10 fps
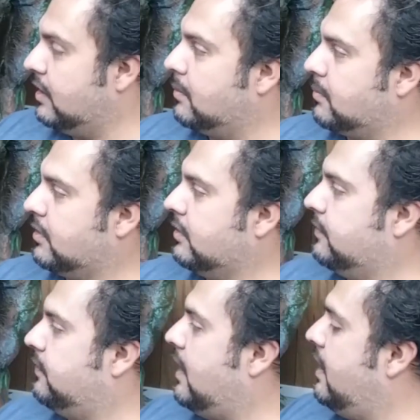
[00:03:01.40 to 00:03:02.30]

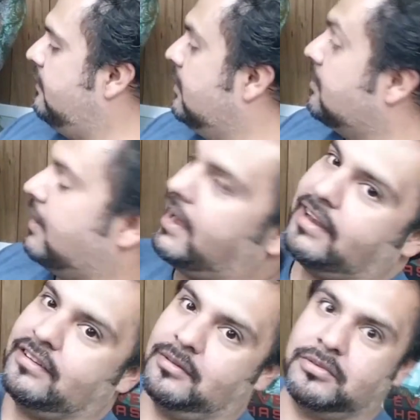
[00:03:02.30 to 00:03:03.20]
number
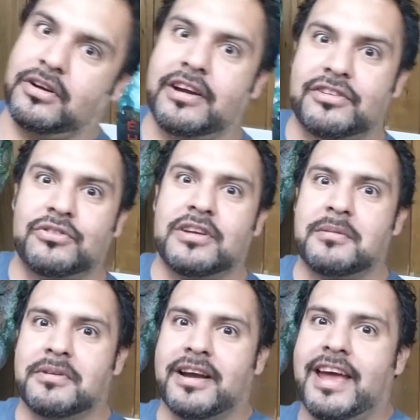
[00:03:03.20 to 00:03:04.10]

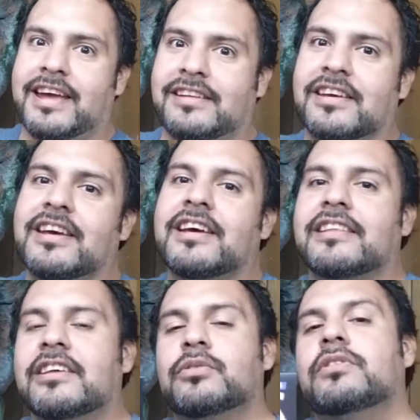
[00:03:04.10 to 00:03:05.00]
8.
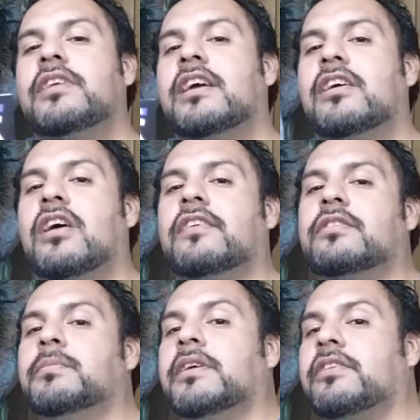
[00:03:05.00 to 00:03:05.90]
This was taking
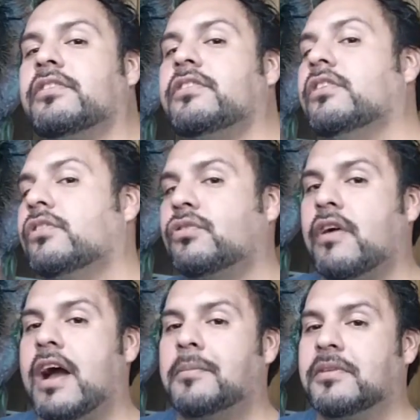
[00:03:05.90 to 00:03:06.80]
off Splinter's still
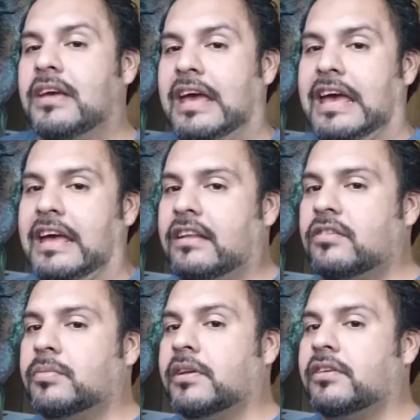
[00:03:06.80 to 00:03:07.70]
trapped,
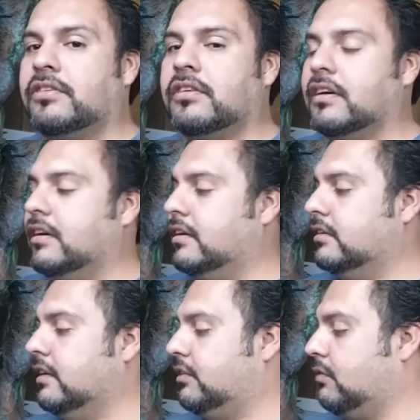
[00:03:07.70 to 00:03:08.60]
and Splinter's,
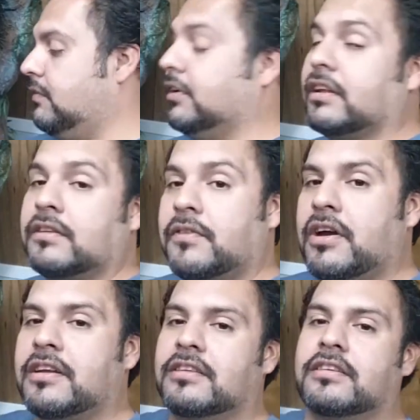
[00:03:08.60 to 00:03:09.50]
it's revealed at the
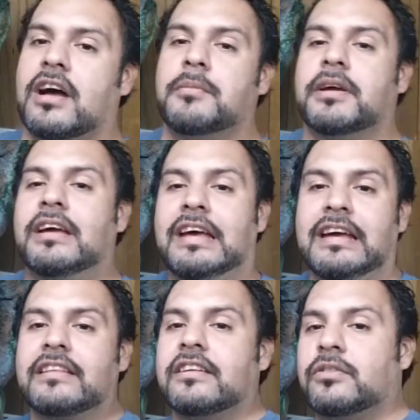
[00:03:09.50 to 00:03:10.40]
very end of this comic
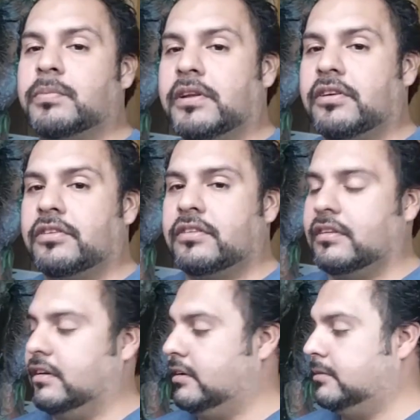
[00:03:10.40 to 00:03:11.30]
that Splinter's